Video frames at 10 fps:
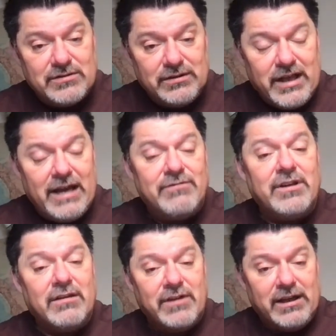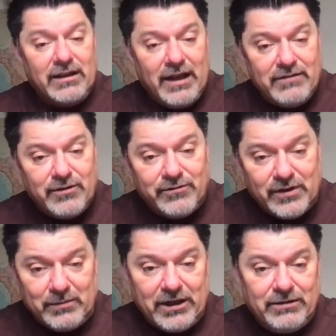life-giving and
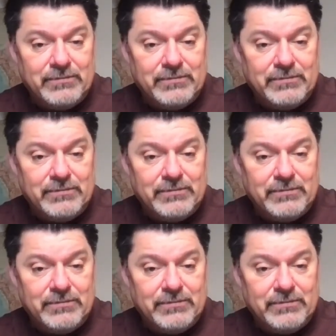life-affirming.